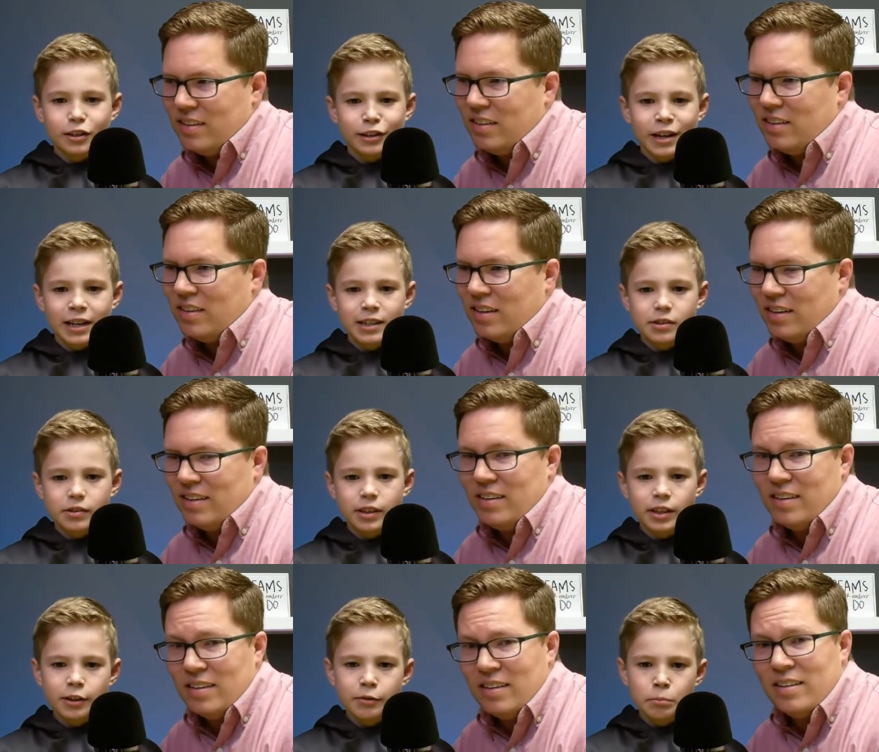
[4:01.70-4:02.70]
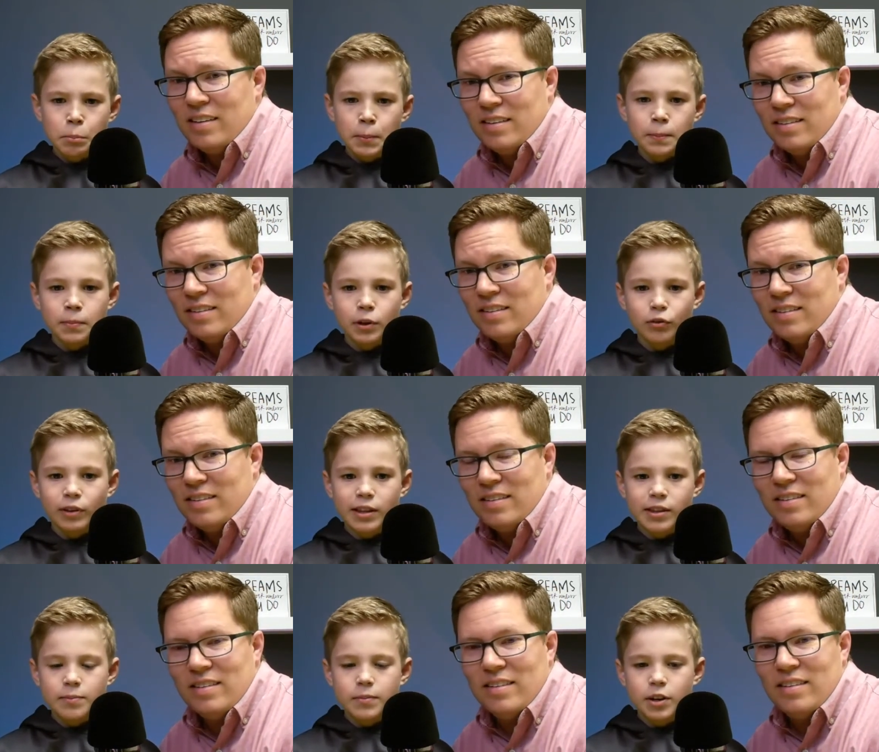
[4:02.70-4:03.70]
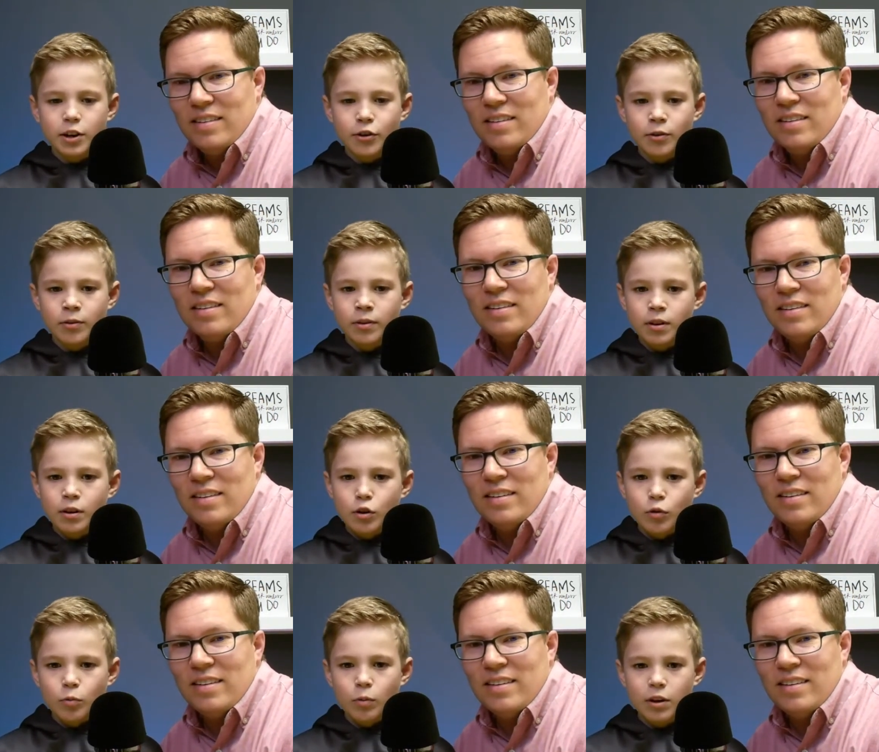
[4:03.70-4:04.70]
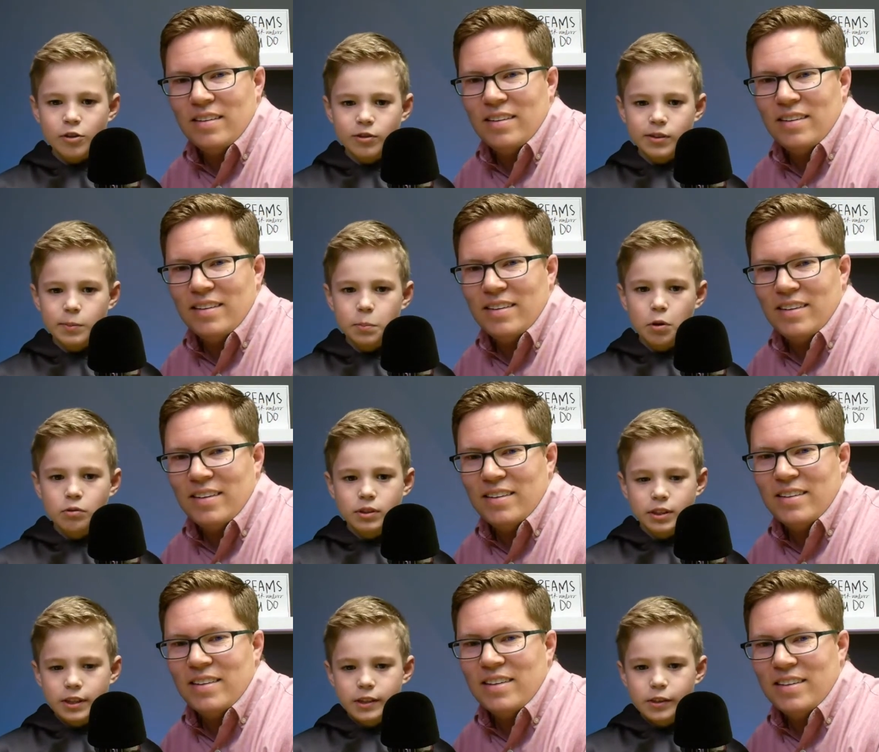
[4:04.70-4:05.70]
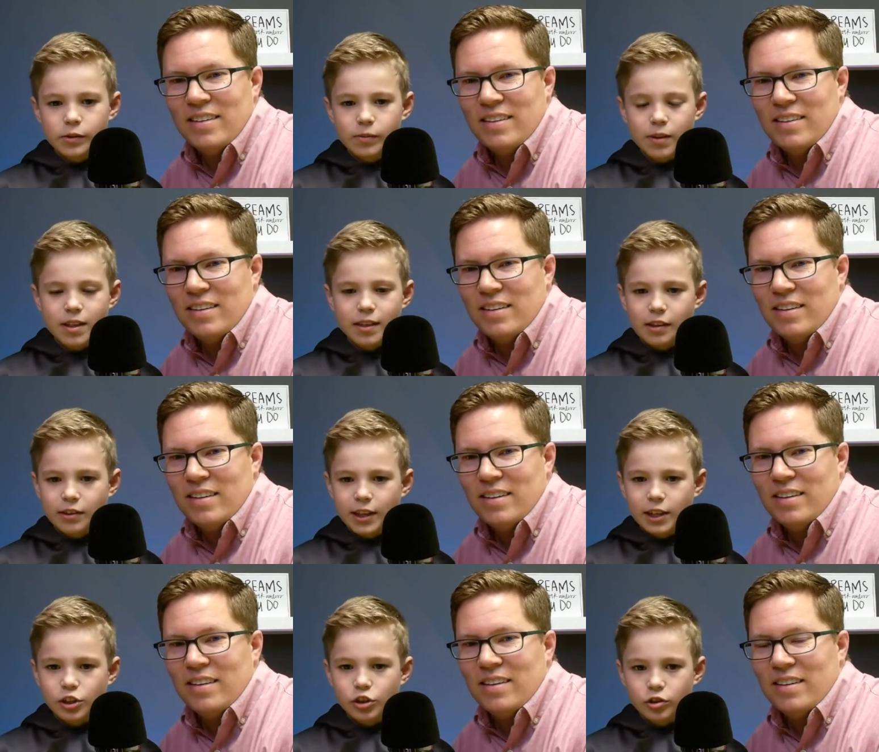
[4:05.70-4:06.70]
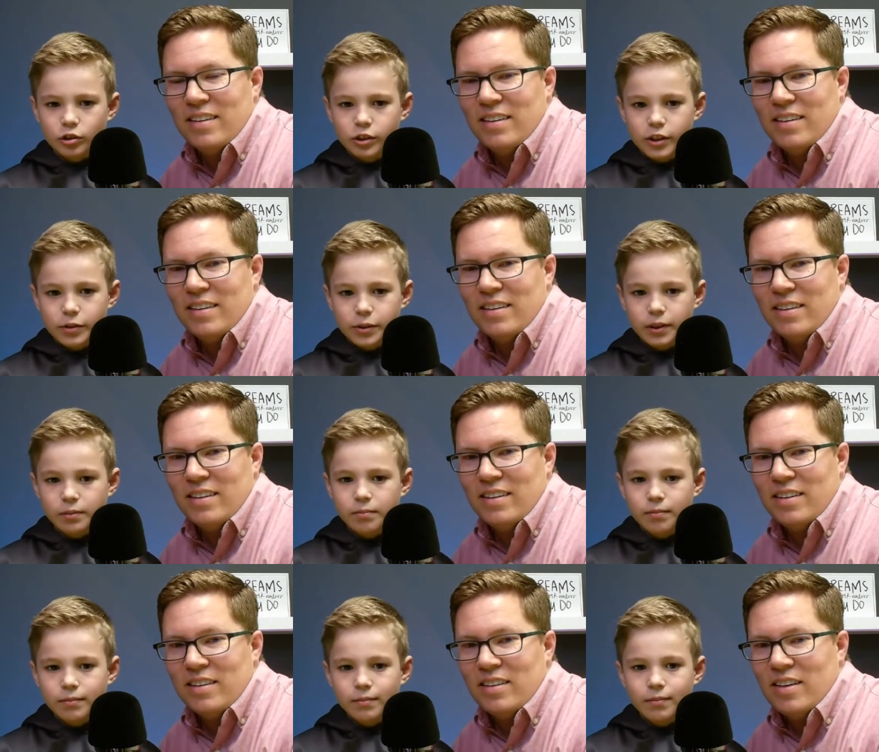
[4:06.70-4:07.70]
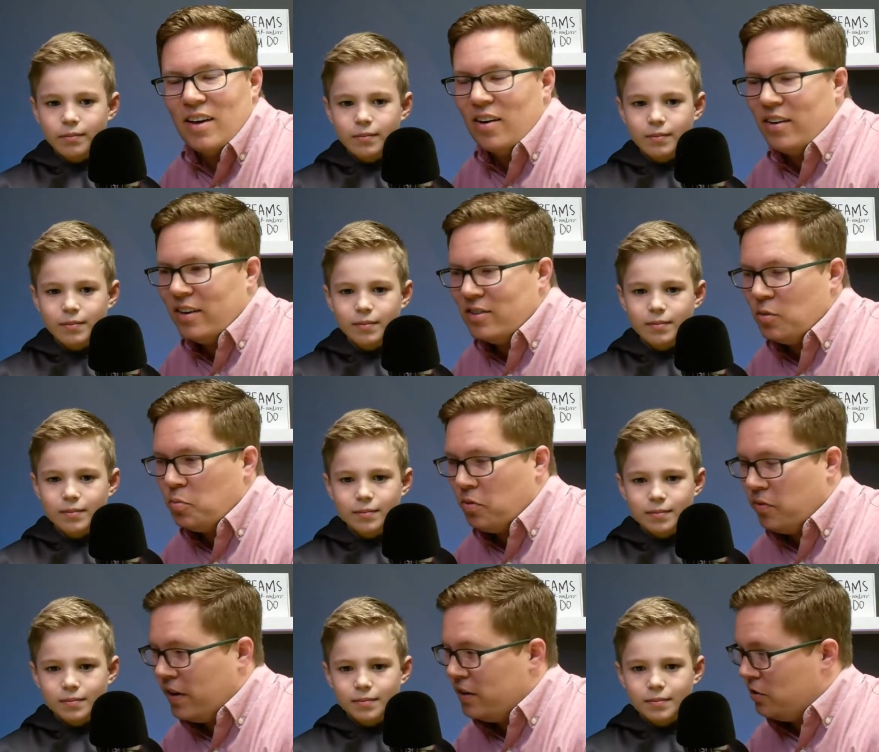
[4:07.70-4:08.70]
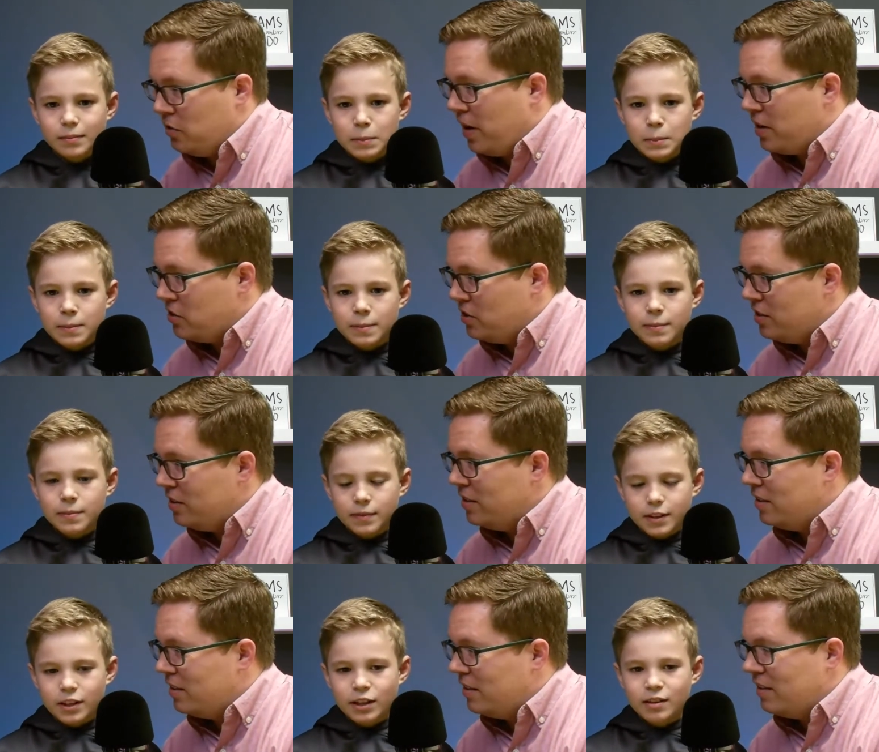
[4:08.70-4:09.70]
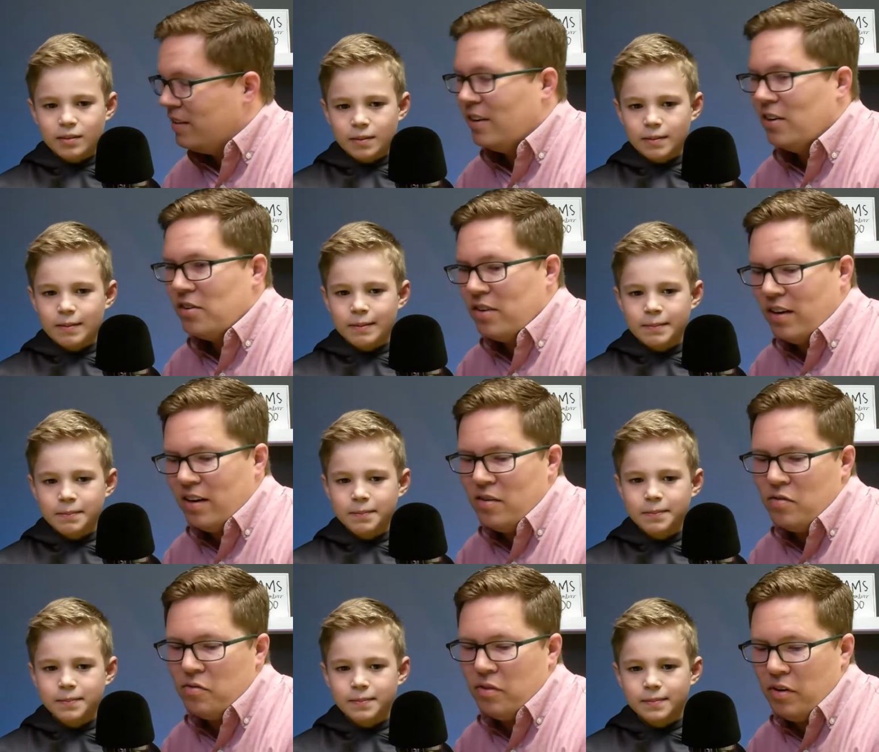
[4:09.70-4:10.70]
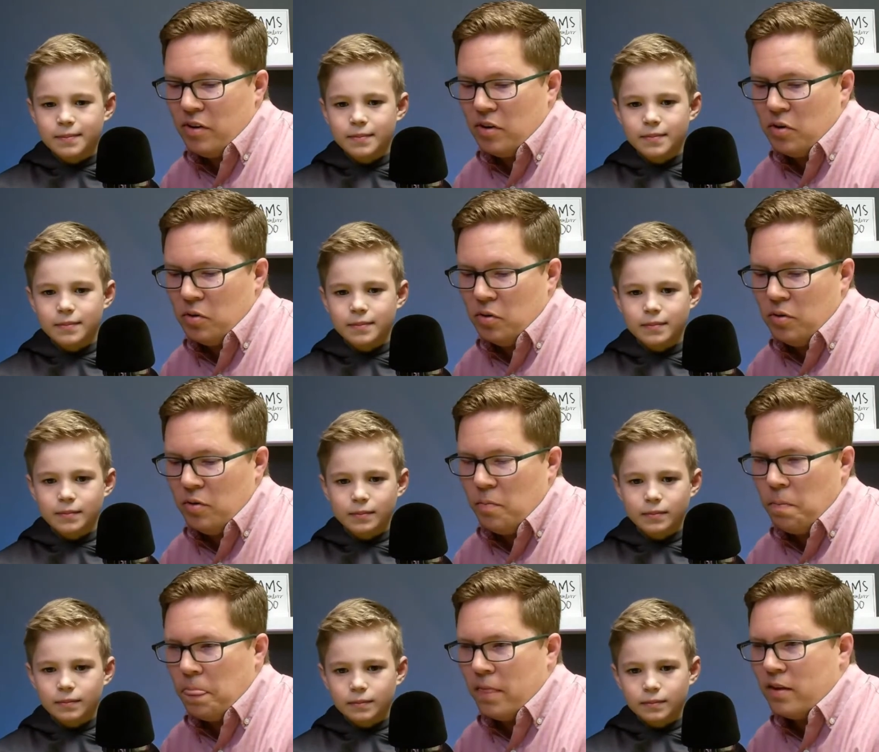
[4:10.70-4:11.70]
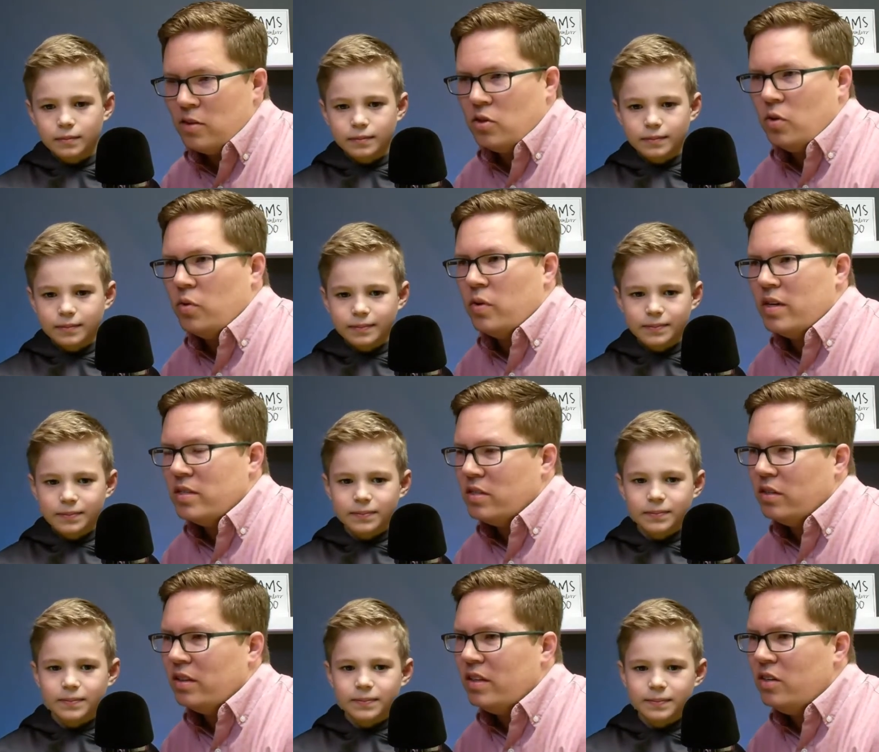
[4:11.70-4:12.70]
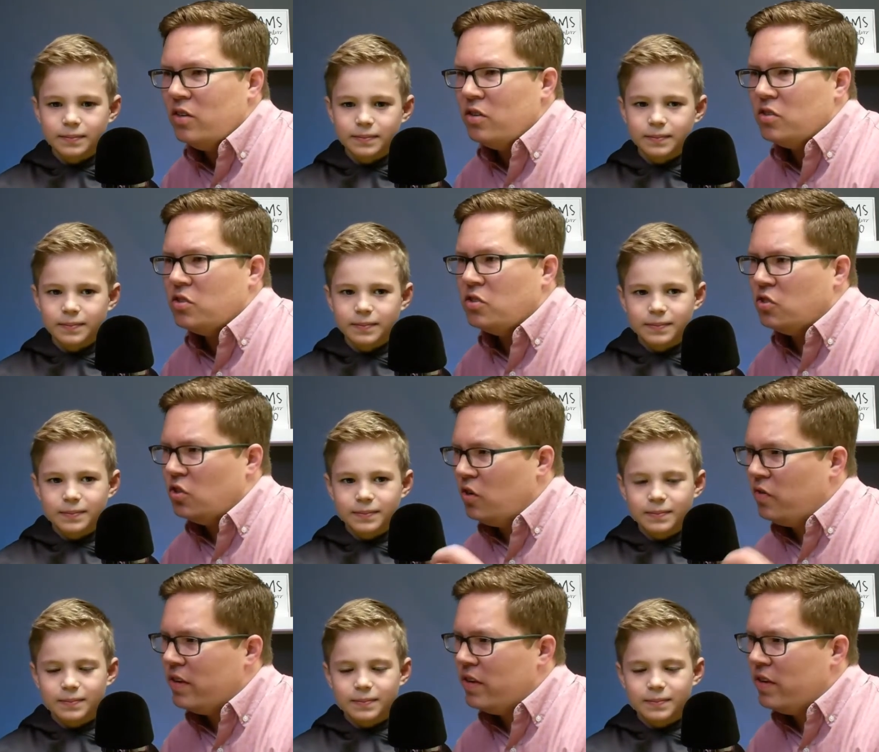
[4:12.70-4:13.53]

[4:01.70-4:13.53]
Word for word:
Speaker 1: nicely, but let them know what they're supposed to do and that they should do it.
Speaker 2: Okay, so provide direction? Yeah. Okay, very cool. So is the leader serving